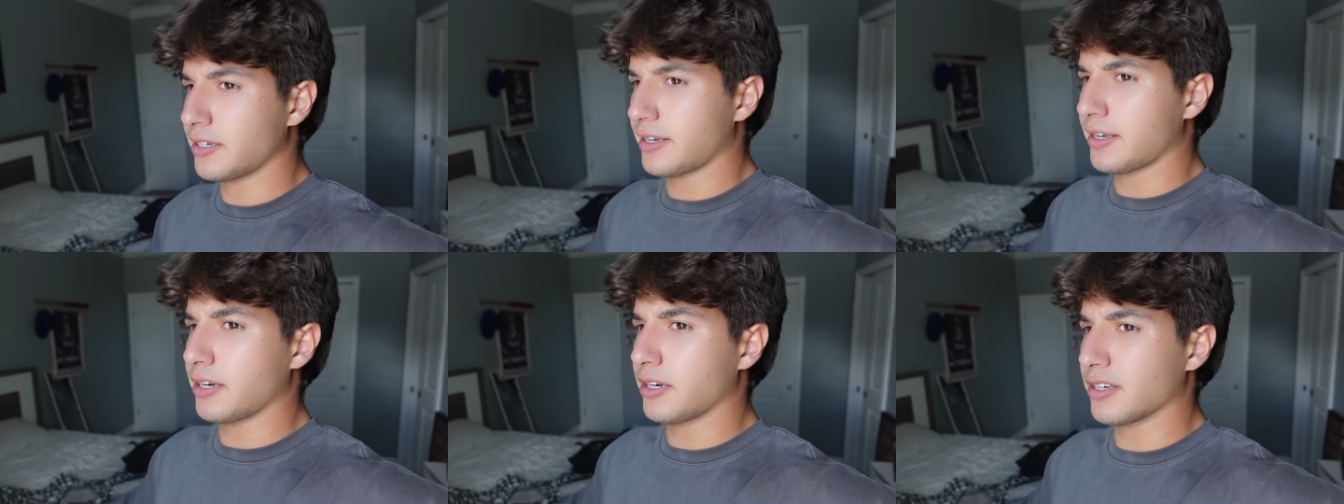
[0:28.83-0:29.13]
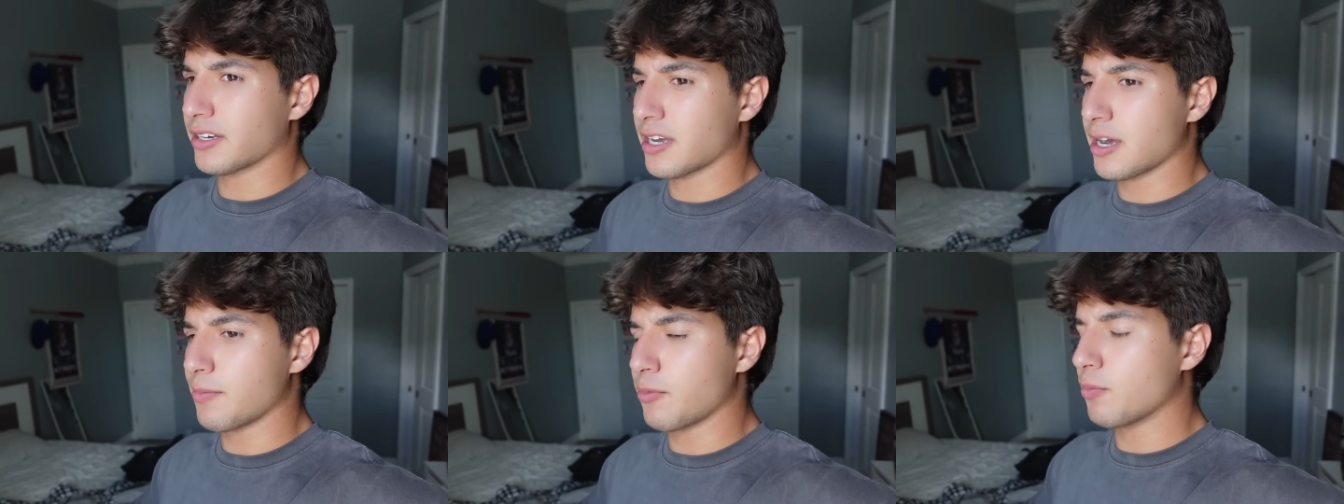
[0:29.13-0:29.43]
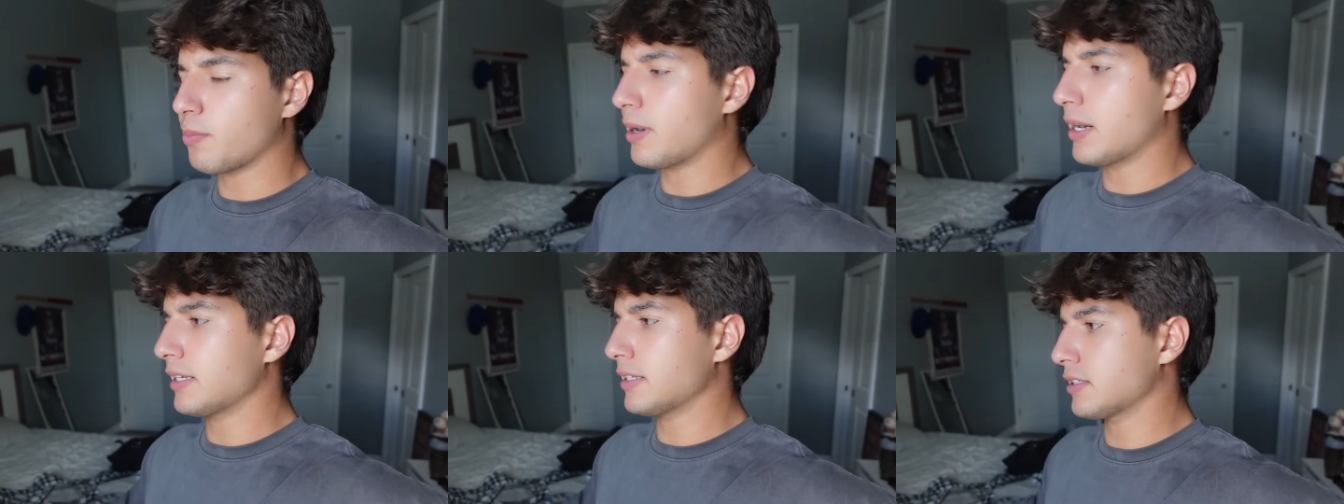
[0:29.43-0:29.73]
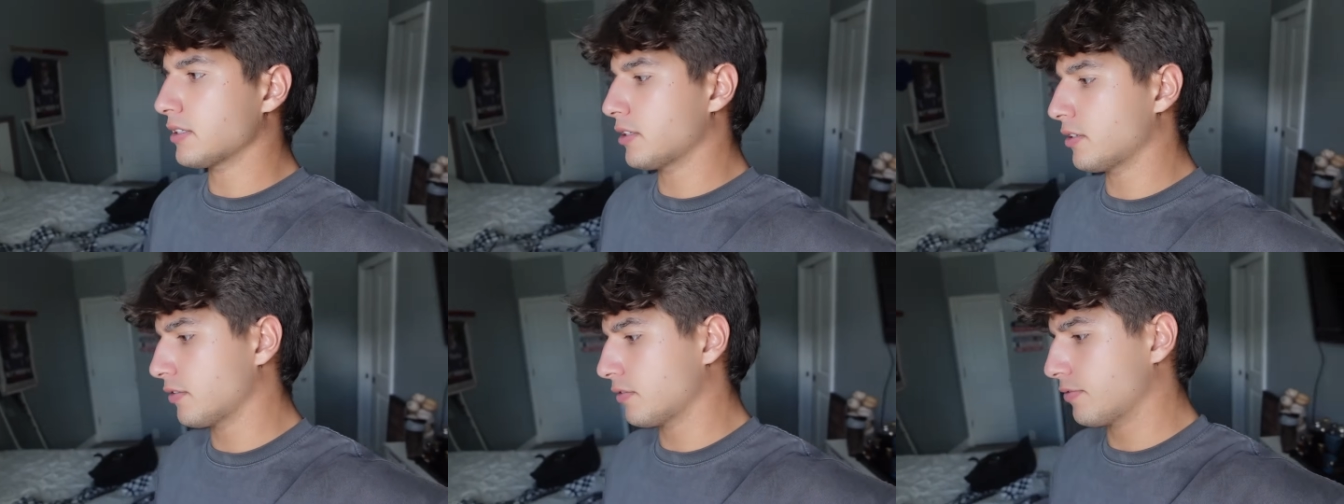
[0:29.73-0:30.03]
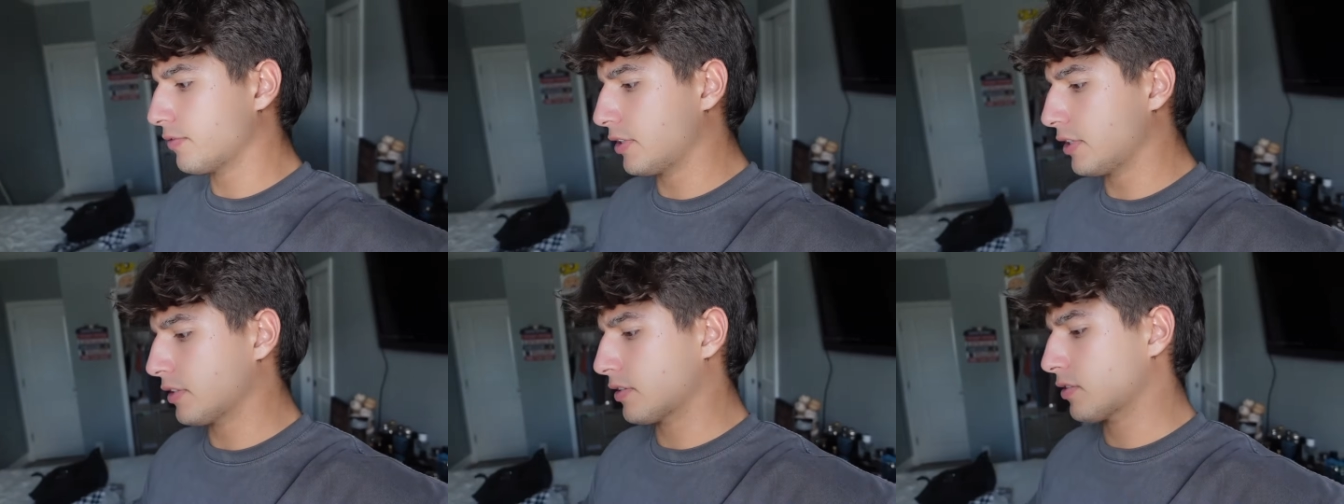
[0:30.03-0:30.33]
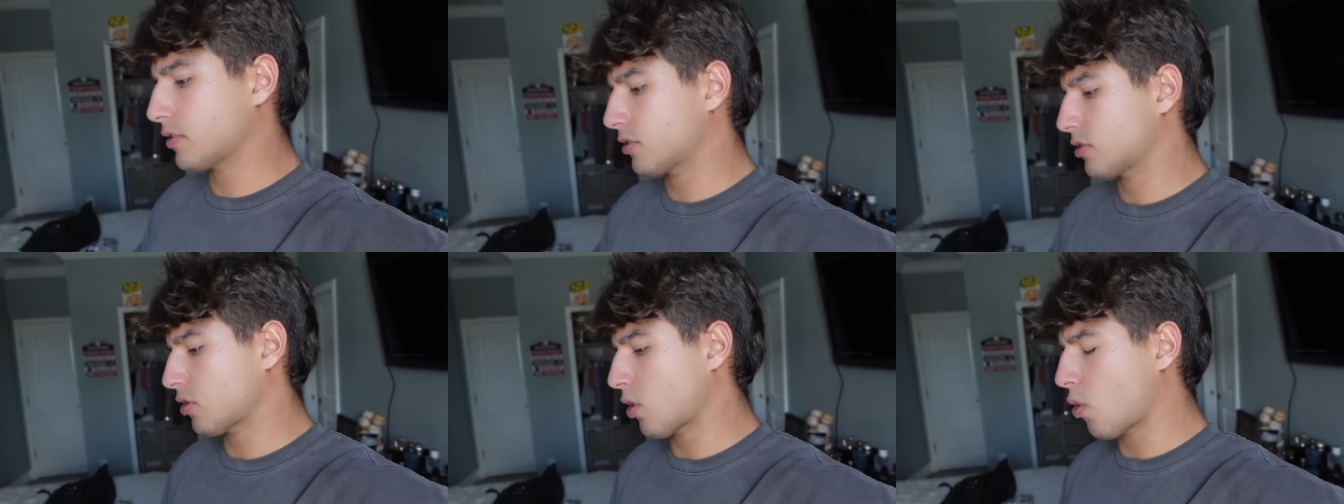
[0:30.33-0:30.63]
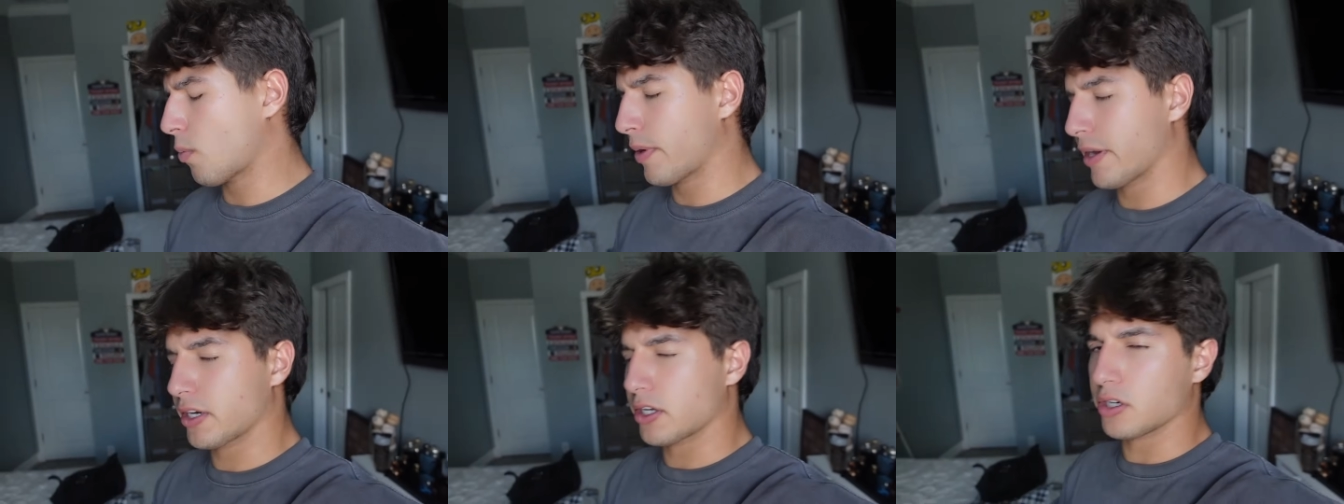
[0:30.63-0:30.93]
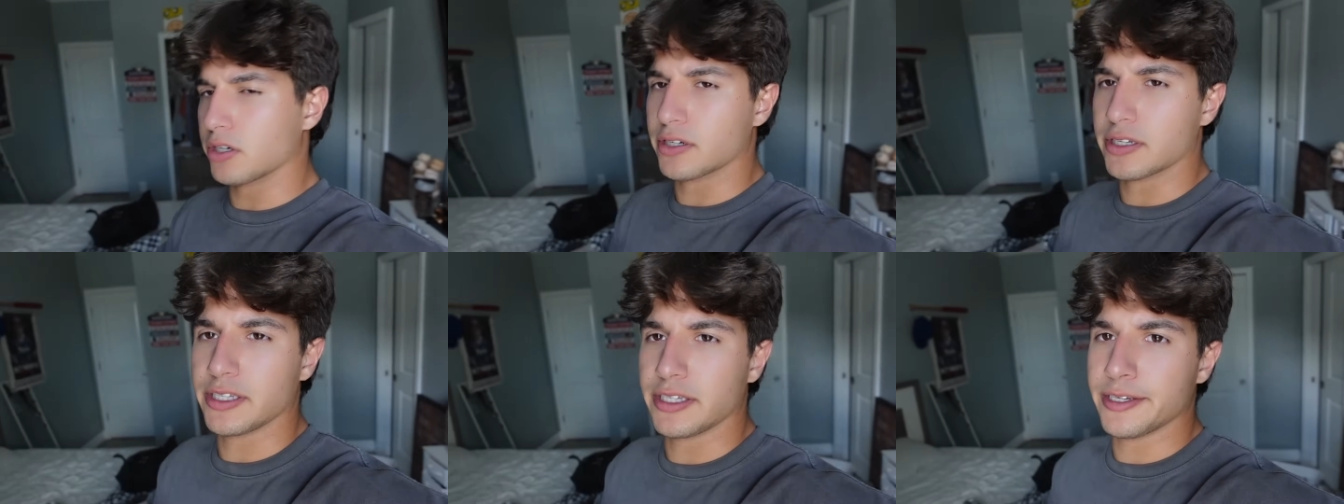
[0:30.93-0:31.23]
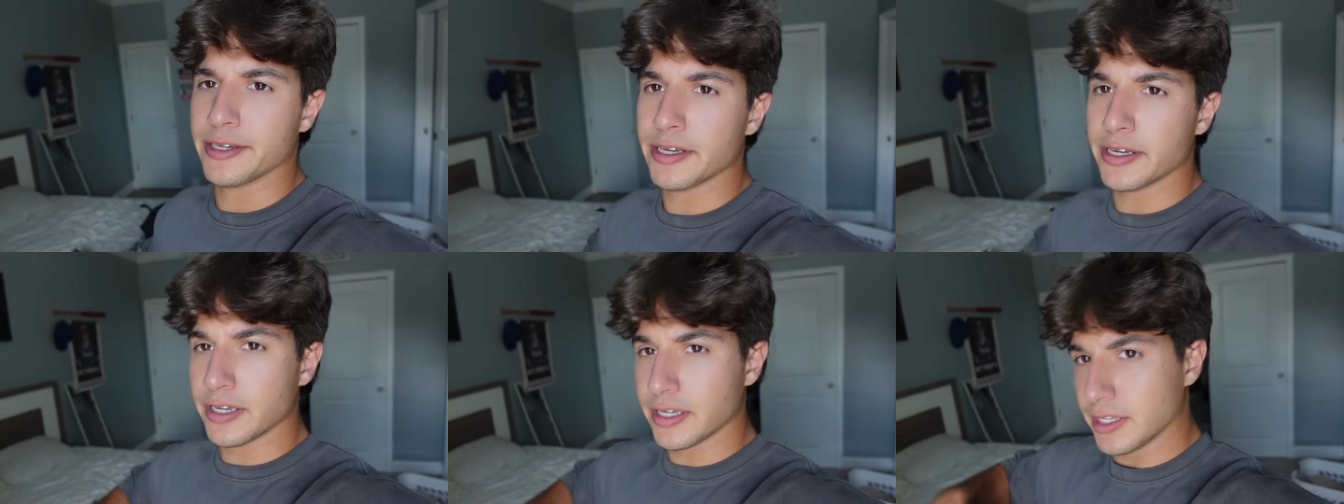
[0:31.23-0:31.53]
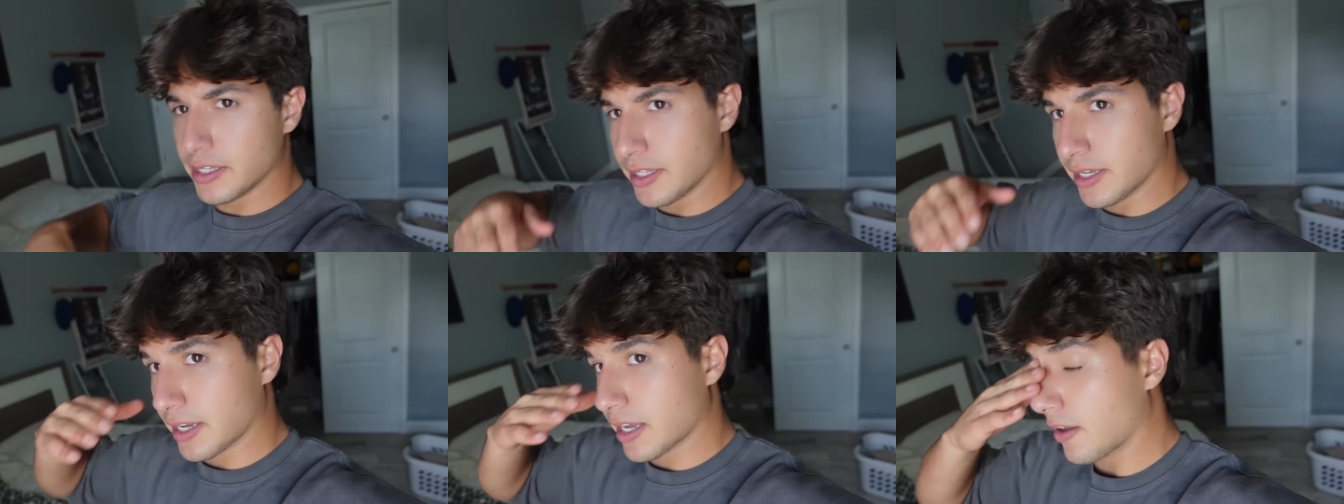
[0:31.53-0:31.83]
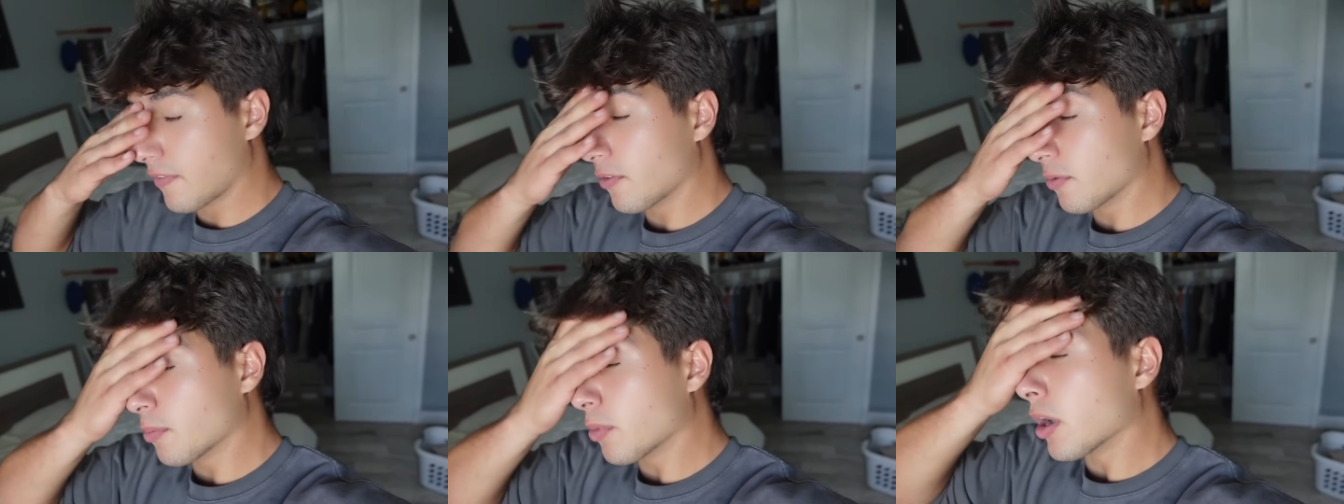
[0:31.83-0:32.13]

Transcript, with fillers: and a couple bites of this homemade cookie that Kevin